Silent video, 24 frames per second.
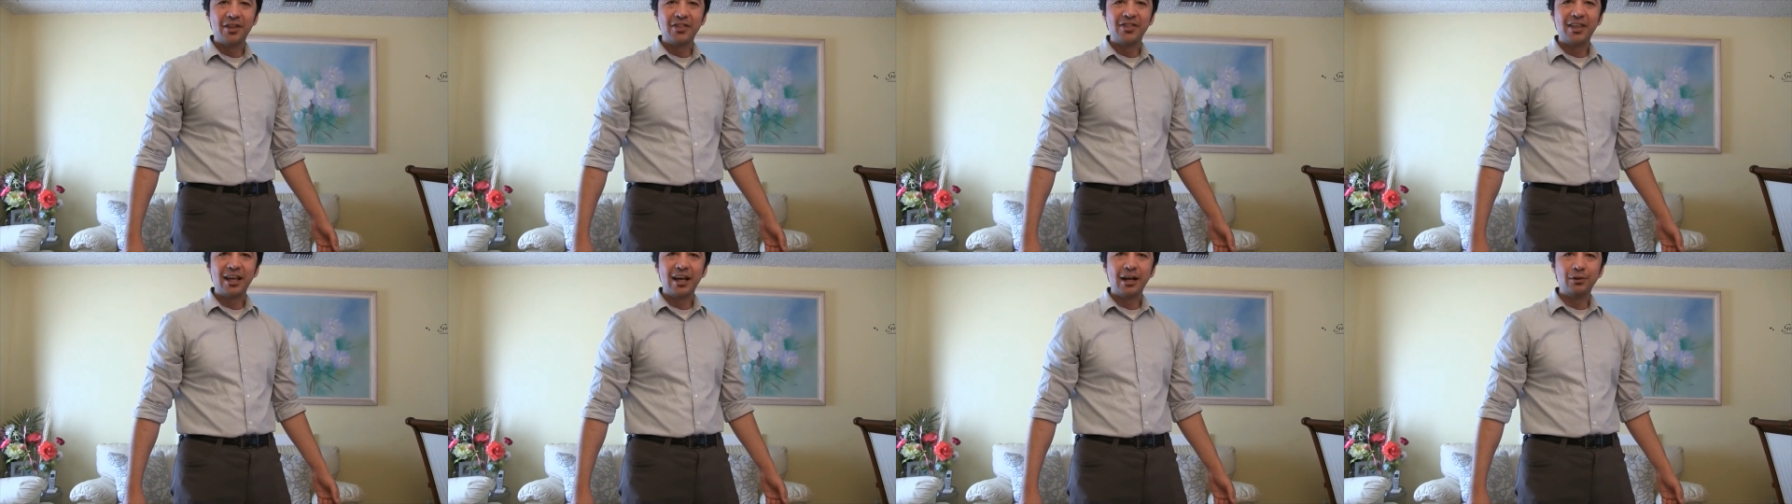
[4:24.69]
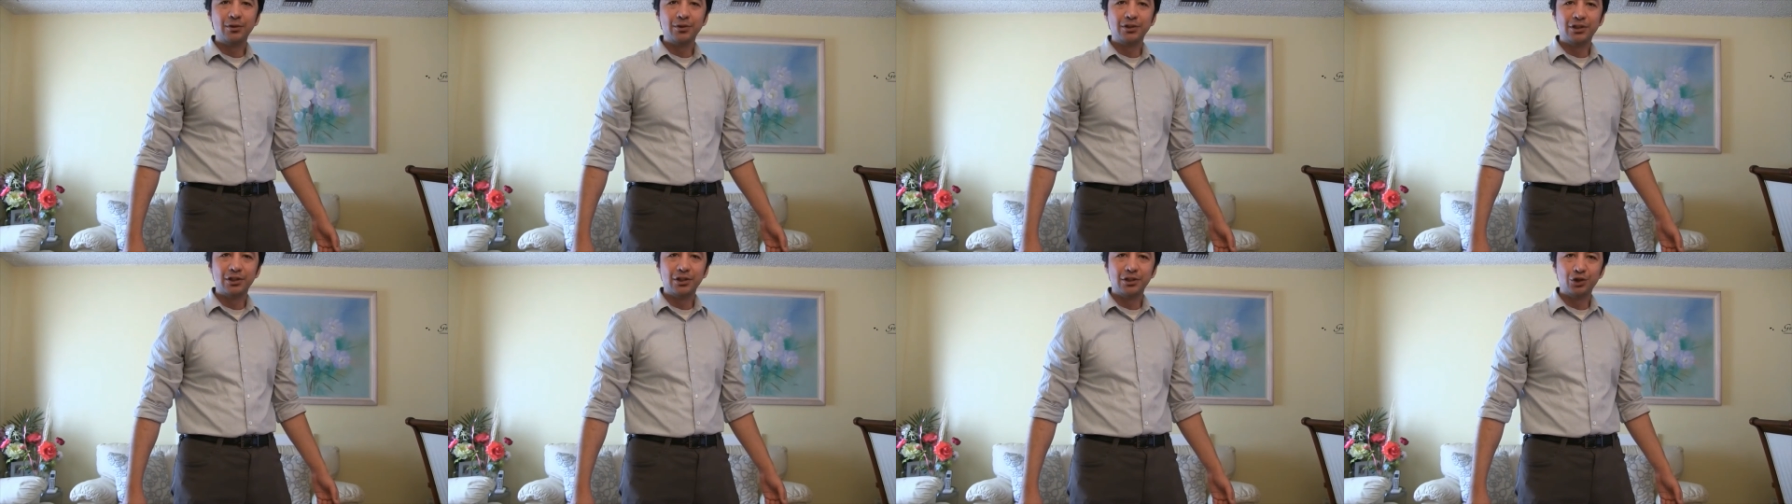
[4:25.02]

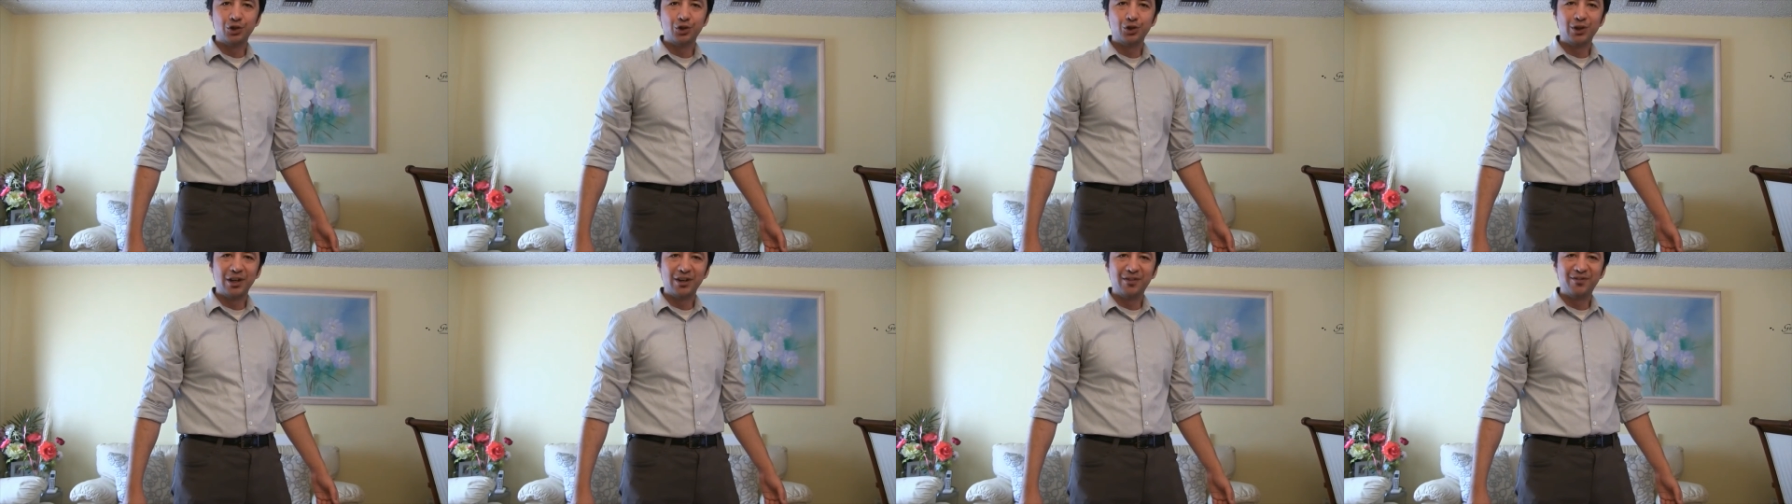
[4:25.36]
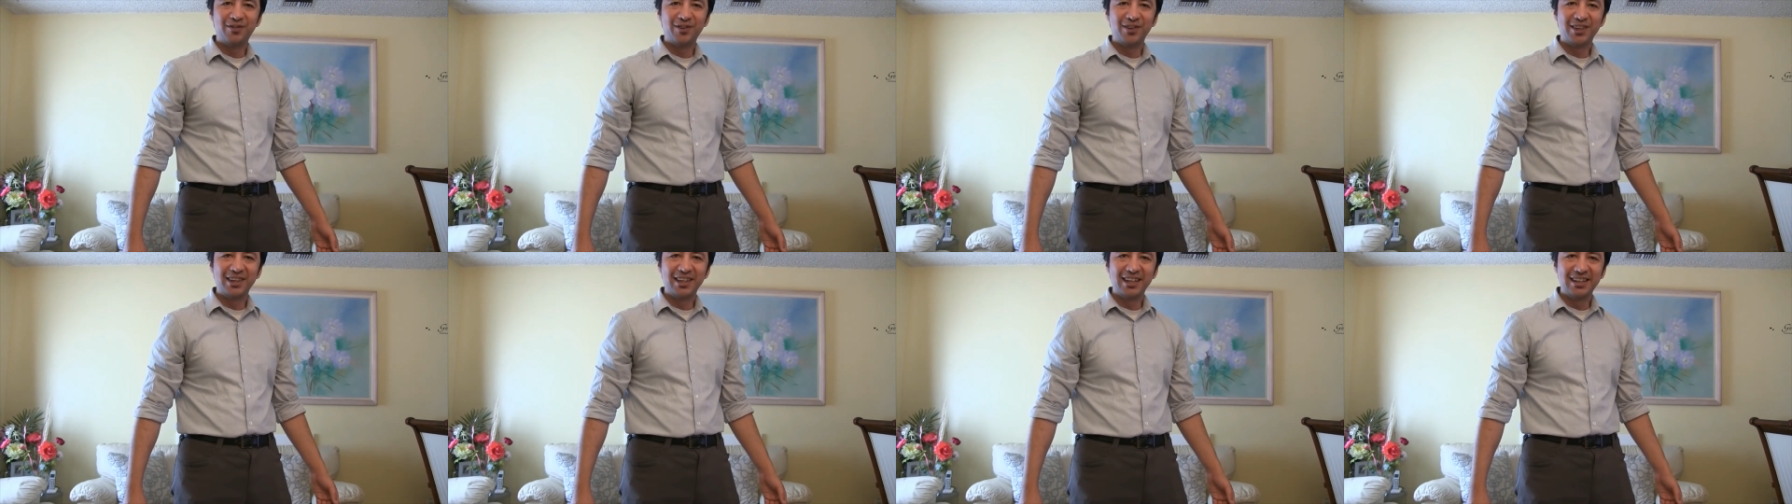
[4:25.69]
thousand
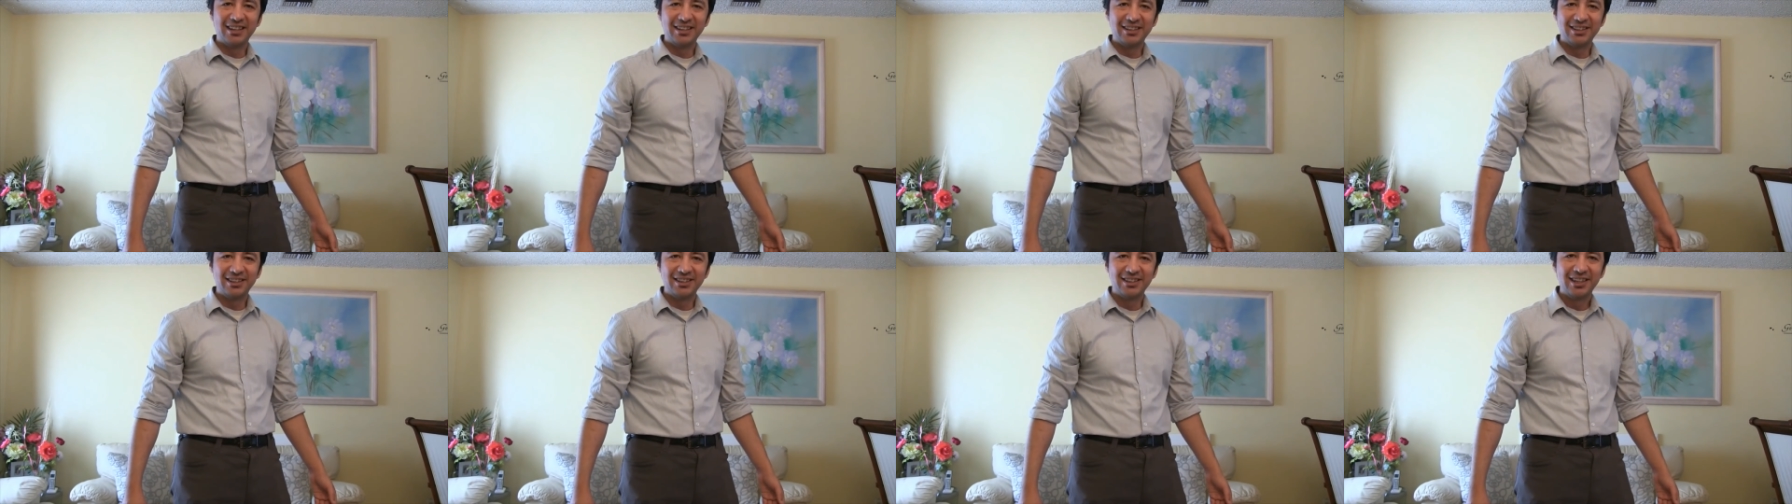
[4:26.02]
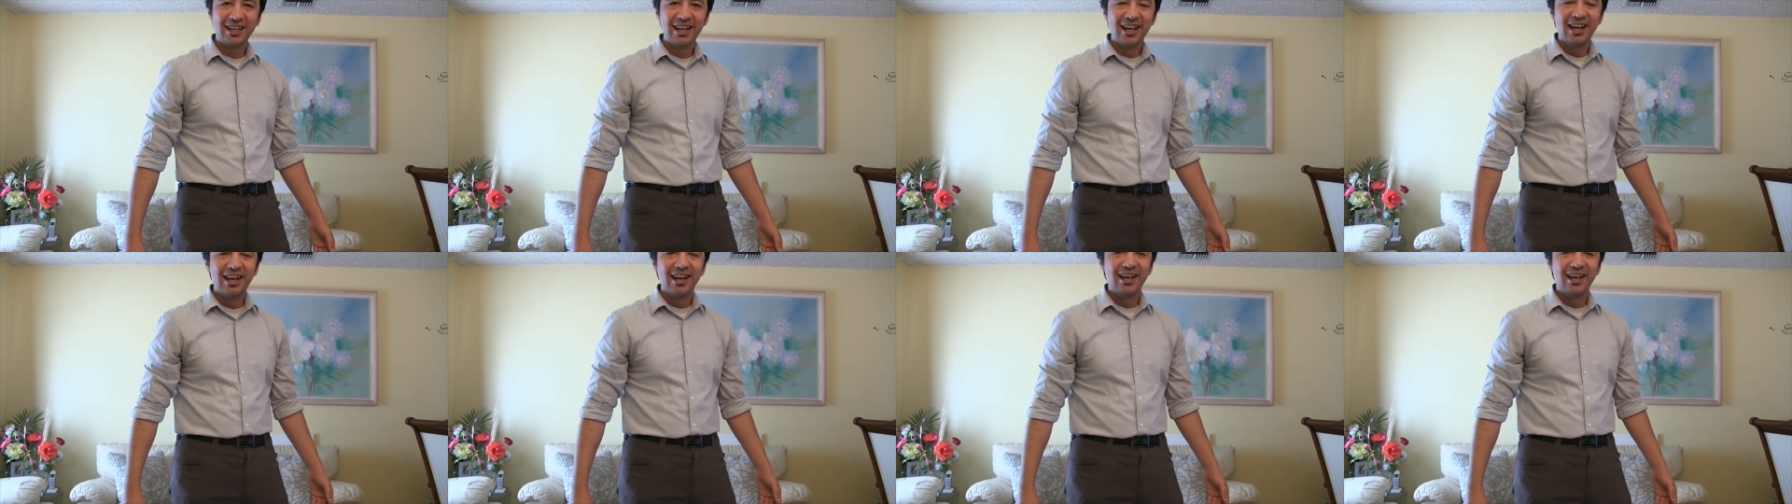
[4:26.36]
dreadful things